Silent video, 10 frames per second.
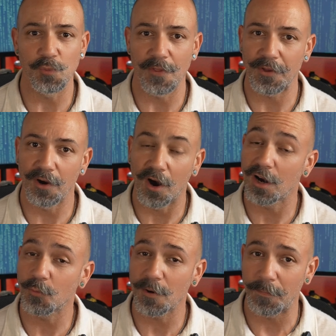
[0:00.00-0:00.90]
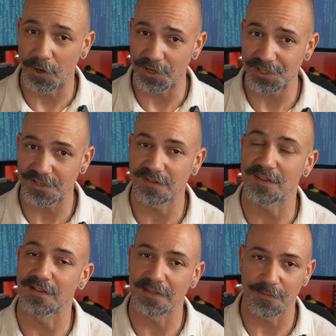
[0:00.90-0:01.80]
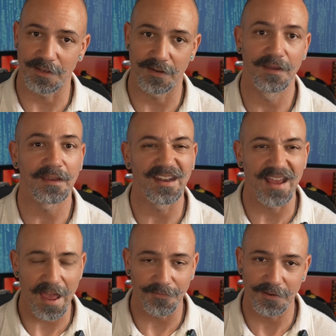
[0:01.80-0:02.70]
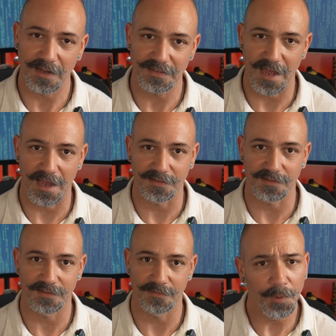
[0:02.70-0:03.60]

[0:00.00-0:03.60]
want their hardware pushed to the limit in everyday tasks.